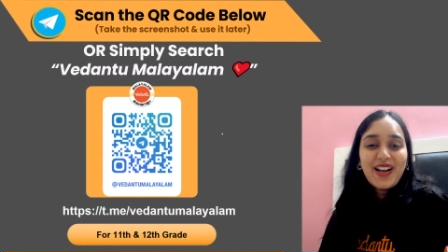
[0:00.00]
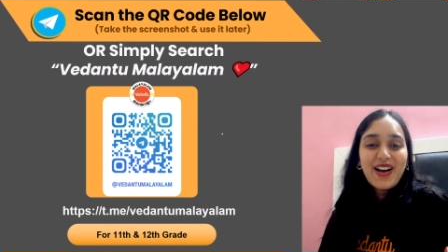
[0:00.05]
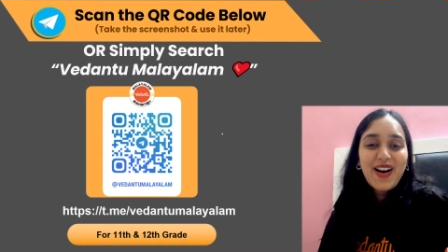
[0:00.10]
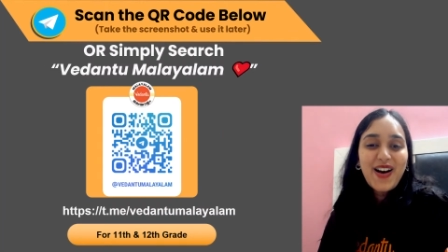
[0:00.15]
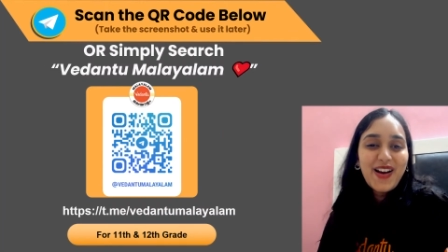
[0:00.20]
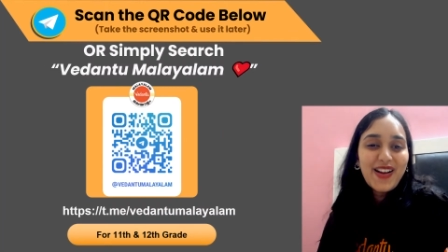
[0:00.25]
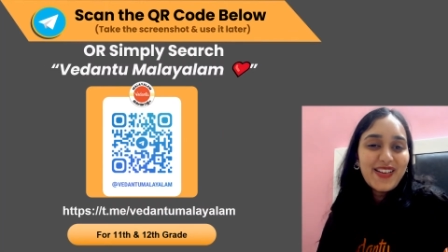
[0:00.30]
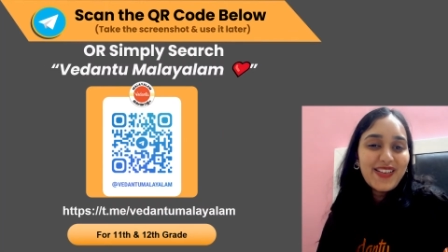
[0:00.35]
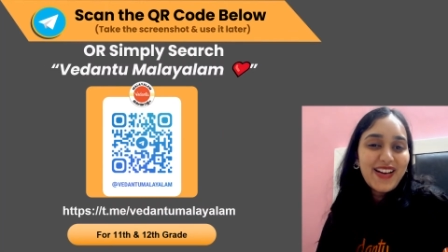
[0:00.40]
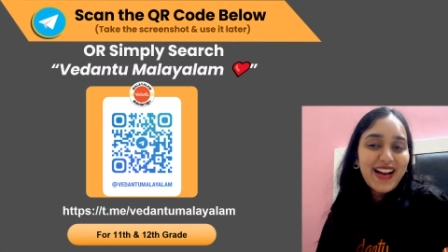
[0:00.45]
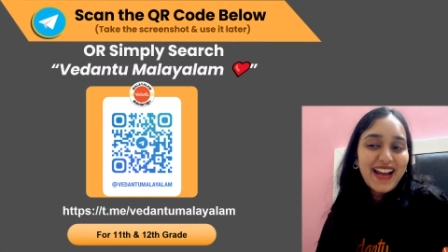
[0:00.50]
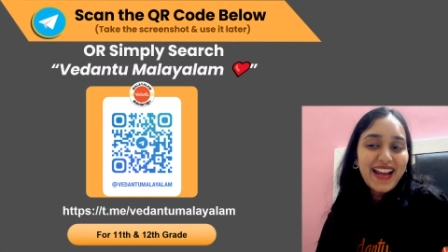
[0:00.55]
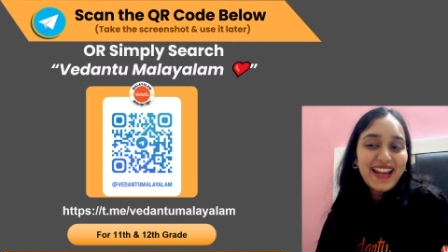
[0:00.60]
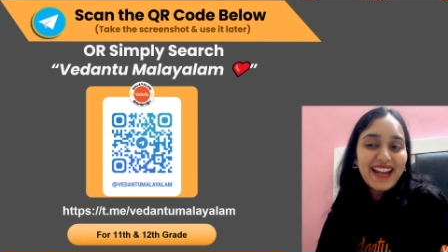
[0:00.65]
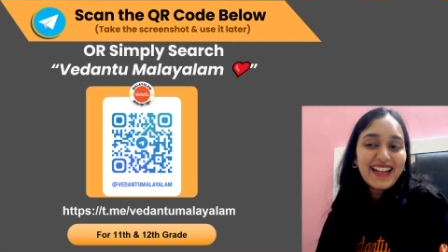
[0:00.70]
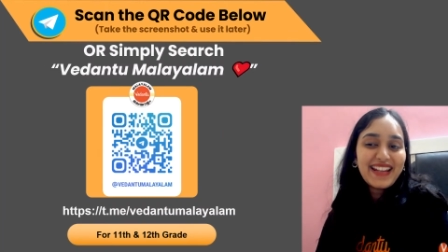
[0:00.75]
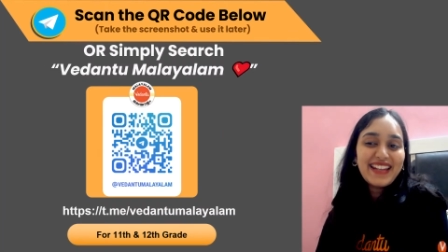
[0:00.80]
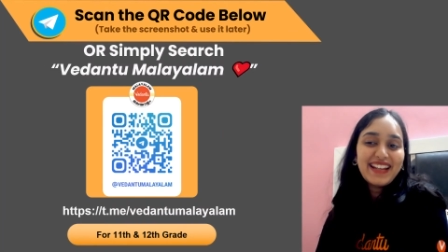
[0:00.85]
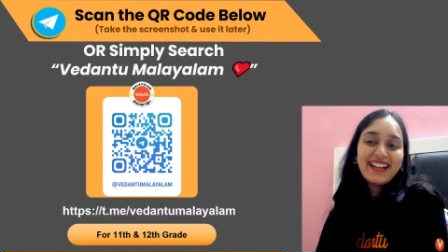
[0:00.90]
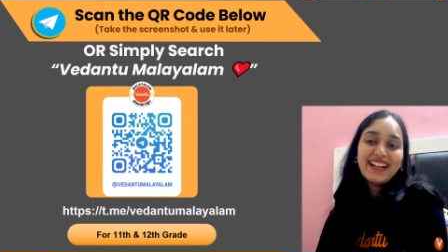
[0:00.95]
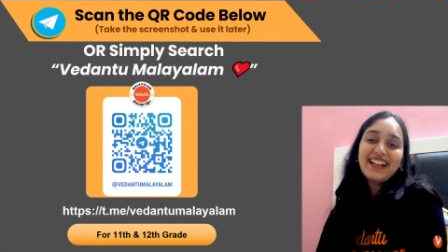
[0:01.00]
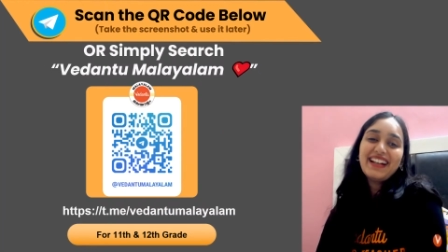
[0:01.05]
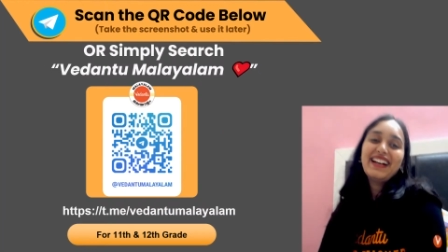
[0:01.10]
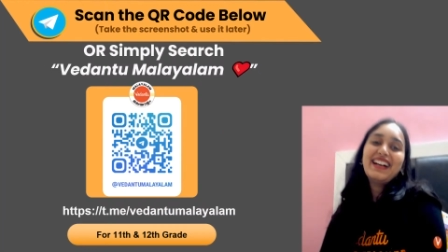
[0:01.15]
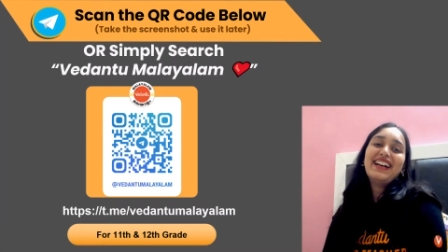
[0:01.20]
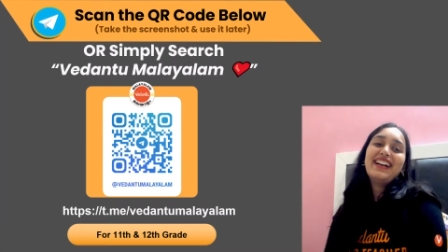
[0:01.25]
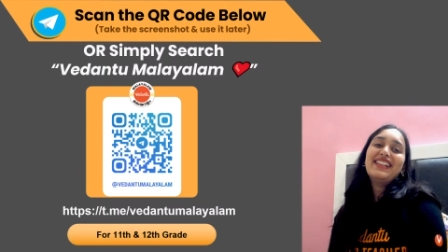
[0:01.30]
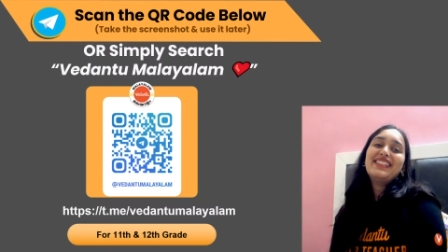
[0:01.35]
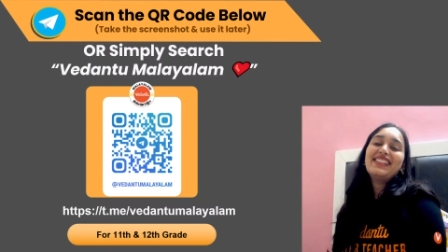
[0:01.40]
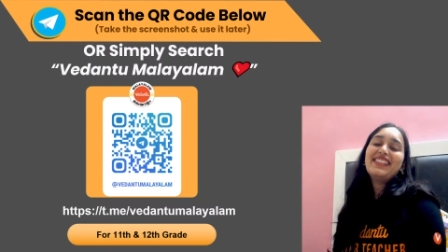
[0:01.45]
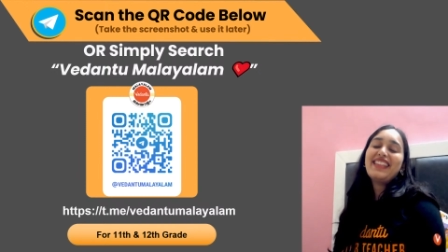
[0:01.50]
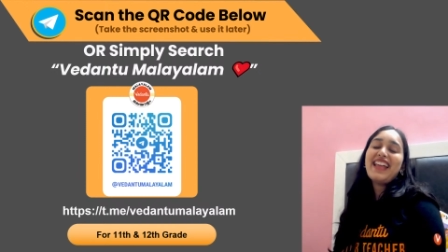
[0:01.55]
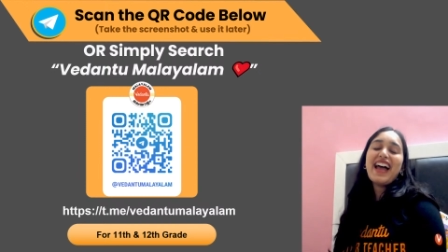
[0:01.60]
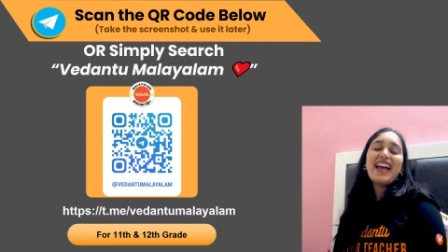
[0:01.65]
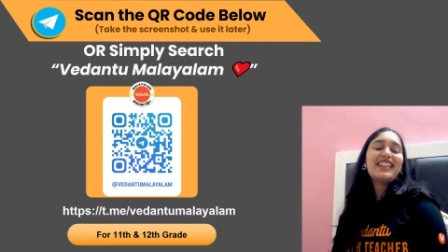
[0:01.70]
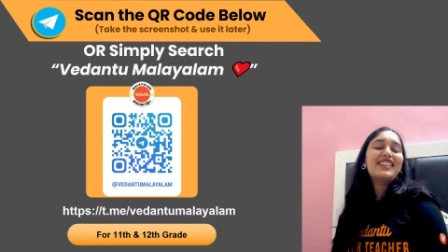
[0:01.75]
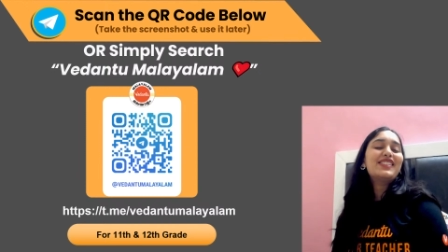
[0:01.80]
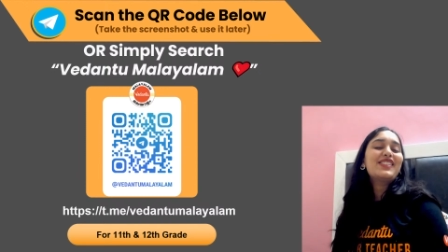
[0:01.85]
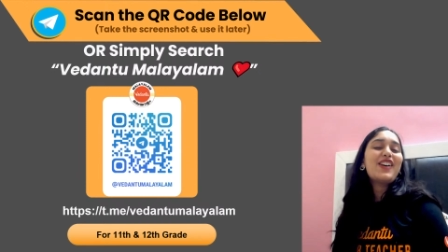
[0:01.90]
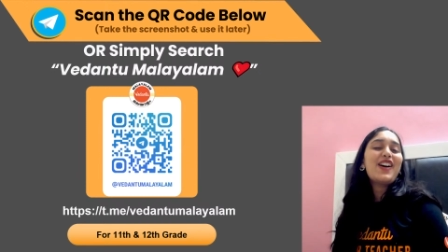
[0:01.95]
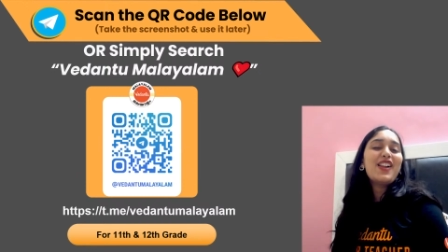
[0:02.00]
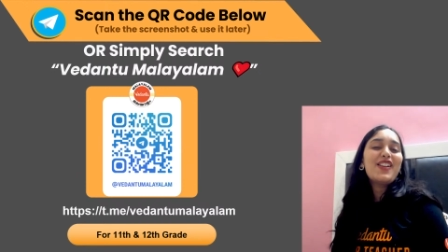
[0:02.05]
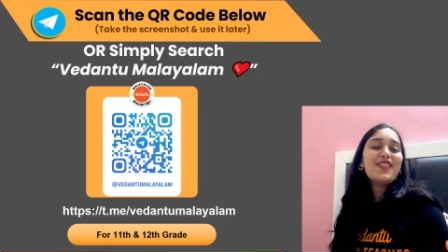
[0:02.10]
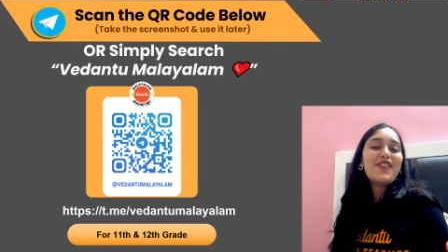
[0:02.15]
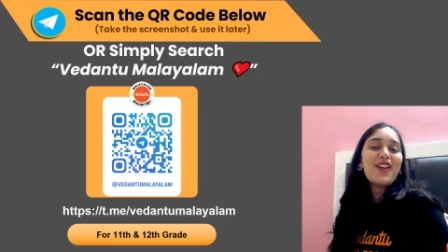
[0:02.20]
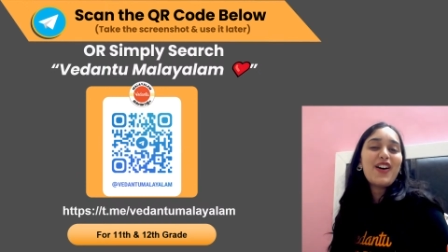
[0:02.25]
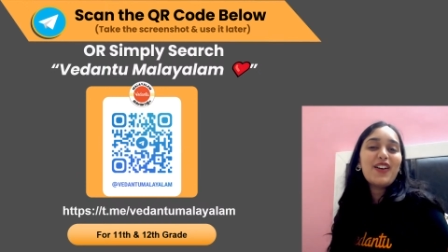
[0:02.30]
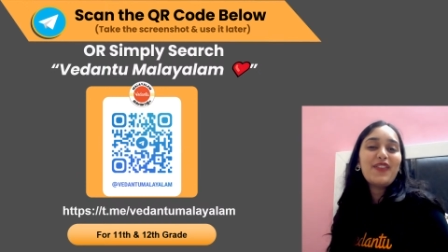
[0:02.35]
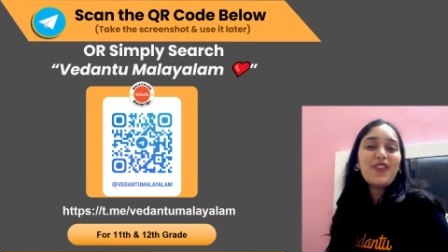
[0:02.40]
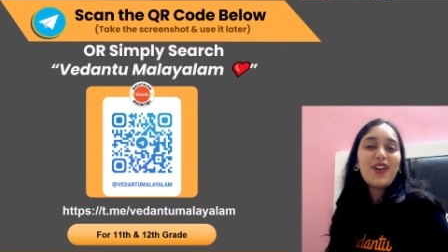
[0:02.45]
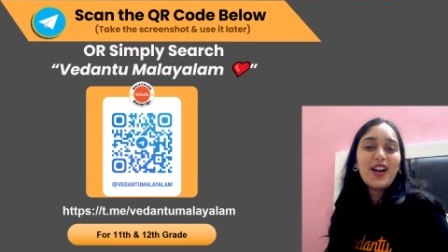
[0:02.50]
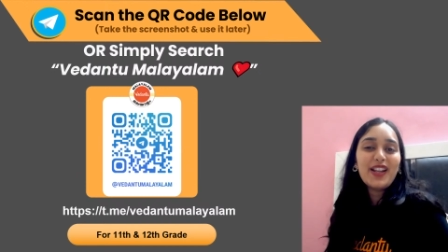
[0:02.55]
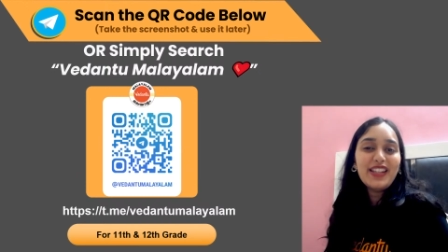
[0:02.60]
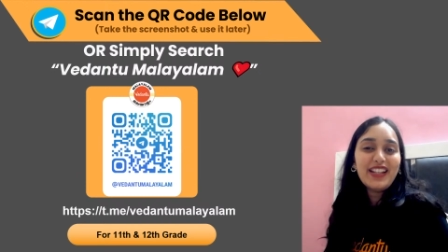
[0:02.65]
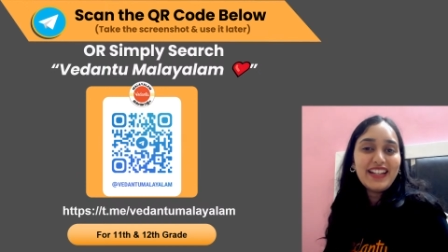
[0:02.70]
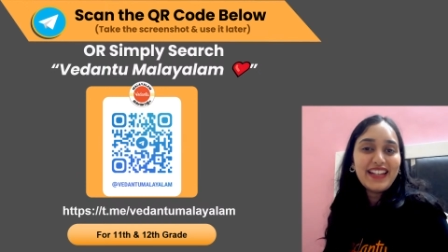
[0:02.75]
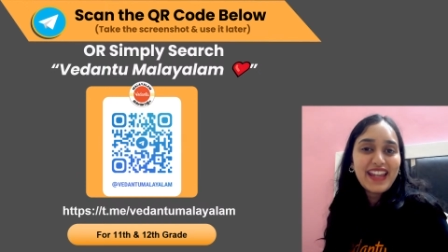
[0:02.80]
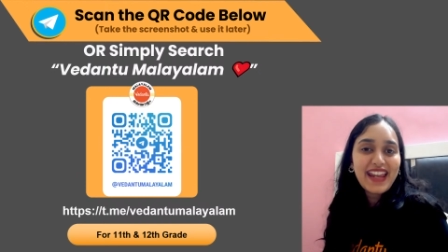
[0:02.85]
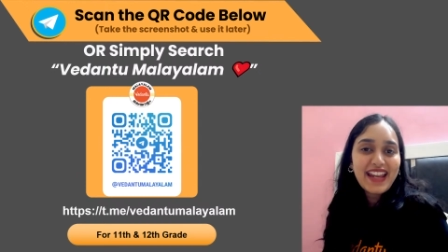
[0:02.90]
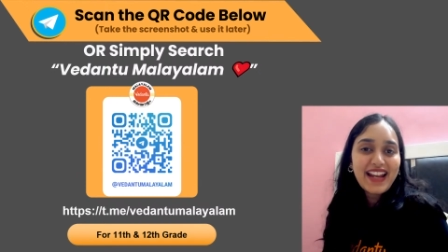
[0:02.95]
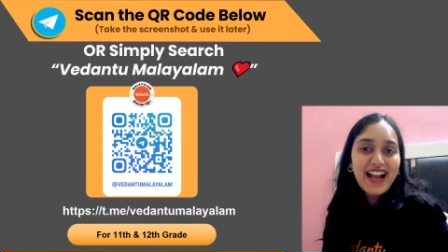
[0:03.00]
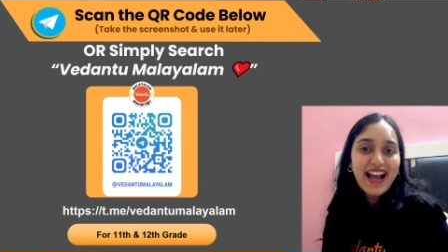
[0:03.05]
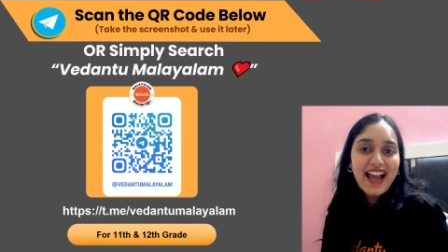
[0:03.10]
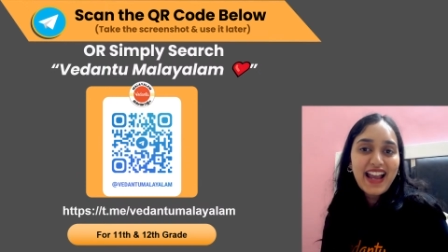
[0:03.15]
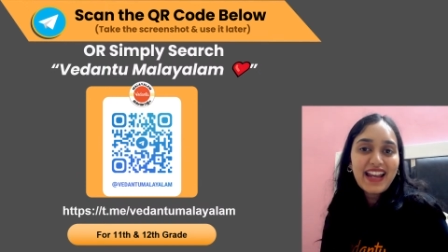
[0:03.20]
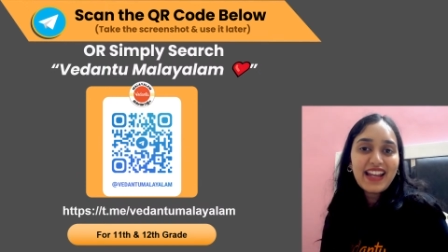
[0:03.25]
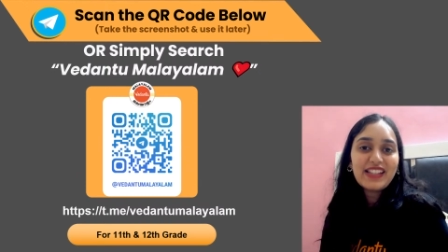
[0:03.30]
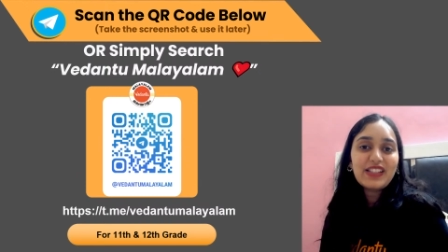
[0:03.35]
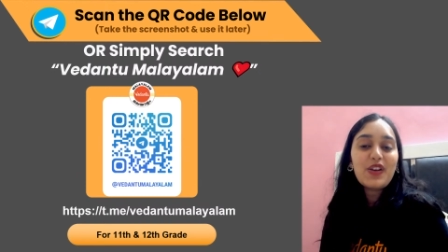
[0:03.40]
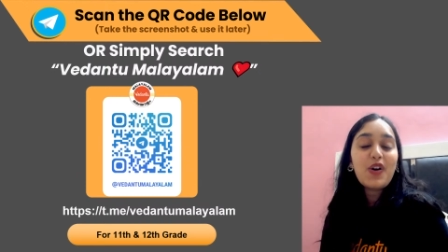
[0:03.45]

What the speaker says: Alright. So that's all for the day guys.